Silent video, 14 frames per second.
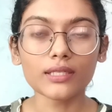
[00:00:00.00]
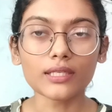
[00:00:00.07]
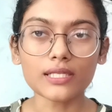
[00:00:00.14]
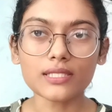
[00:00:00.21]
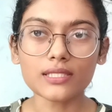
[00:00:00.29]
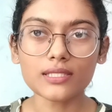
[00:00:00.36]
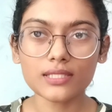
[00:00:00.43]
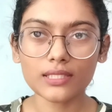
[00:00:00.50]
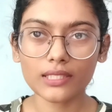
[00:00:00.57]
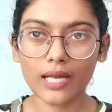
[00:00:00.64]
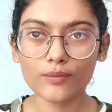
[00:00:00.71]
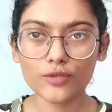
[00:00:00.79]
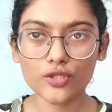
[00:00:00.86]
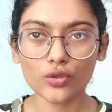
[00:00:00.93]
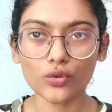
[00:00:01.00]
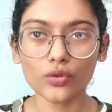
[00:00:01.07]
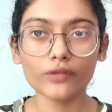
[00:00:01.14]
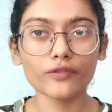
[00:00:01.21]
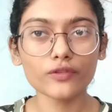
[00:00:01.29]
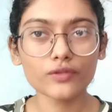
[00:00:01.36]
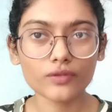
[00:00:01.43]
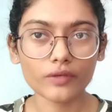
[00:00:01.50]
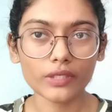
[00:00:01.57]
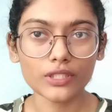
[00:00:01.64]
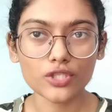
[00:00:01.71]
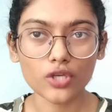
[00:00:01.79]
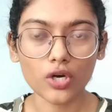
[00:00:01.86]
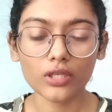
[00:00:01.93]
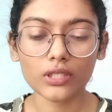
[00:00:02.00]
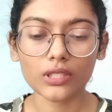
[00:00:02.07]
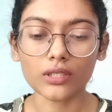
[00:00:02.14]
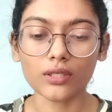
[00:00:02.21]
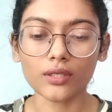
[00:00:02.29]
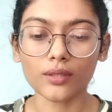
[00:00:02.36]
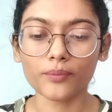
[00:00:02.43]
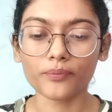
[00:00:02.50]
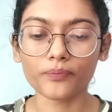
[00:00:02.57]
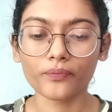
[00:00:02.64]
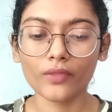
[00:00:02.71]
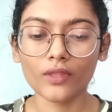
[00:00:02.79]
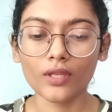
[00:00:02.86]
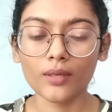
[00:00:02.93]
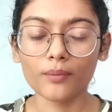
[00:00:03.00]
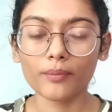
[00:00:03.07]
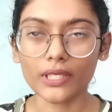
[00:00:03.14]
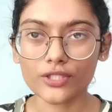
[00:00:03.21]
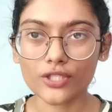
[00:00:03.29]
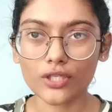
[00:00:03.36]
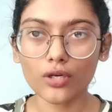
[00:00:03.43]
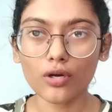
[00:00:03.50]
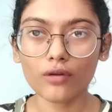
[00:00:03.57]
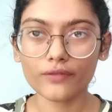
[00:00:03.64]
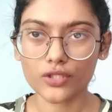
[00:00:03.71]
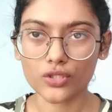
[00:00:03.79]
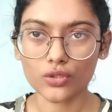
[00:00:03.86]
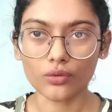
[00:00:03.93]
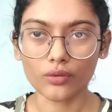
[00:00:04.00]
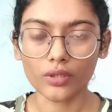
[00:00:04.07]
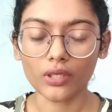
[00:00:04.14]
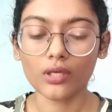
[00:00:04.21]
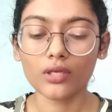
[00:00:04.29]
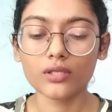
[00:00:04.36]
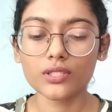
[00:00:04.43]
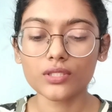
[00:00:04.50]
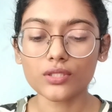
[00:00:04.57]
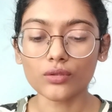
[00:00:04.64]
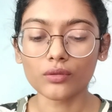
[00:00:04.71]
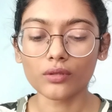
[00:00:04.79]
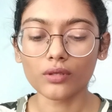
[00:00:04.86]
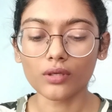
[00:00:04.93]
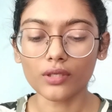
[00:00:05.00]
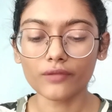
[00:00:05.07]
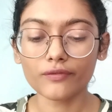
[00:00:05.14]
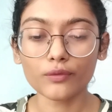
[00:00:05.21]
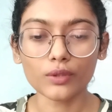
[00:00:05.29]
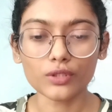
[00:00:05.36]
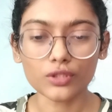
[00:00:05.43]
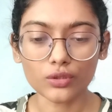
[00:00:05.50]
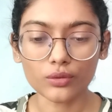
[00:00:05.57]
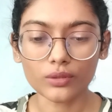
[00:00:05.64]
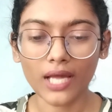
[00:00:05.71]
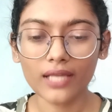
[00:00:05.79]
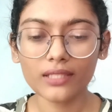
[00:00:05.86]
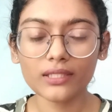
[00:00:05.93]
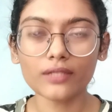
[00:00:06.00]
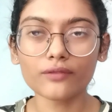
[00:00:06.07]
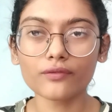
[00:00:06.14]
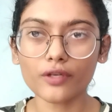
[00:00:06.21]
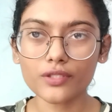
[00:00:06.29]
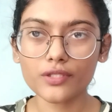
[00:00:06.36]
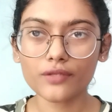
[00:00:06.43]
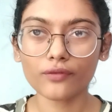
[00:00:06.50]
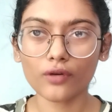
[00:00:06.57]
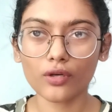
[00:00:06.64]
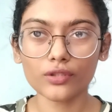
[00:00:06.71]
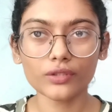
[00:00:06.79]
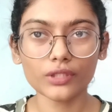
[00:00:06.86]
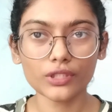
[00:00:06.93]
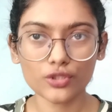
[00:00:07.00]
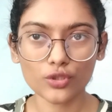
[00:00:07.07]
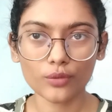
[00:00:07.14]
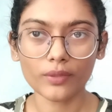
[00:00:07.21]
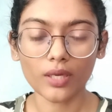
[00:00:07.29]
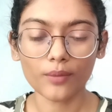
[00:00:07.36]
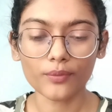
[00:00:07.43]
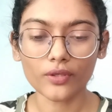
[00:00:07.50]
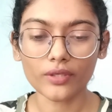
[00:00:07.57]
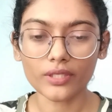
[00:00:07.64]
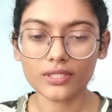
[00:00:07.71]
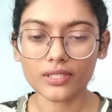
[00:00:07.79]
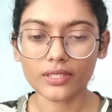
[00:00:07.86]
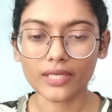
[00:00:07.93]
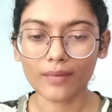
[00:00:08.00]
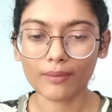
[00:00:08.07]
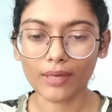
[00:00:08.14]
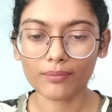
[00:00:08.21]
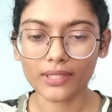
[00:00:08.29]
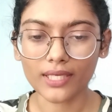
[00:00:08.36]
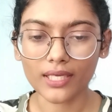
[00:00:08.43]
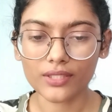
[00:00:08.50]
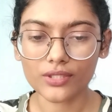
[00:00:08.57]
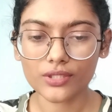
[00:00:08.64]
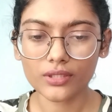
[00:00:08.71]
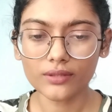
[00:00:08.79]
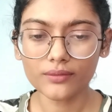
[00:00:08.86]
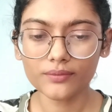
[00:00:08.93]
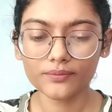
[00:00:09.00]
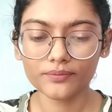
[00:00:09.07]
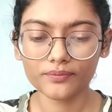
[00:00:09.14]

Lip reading: Does Instagram show if you screenshot picture of a story? So if you want to know that, then first of all you need to open up your Instagram application,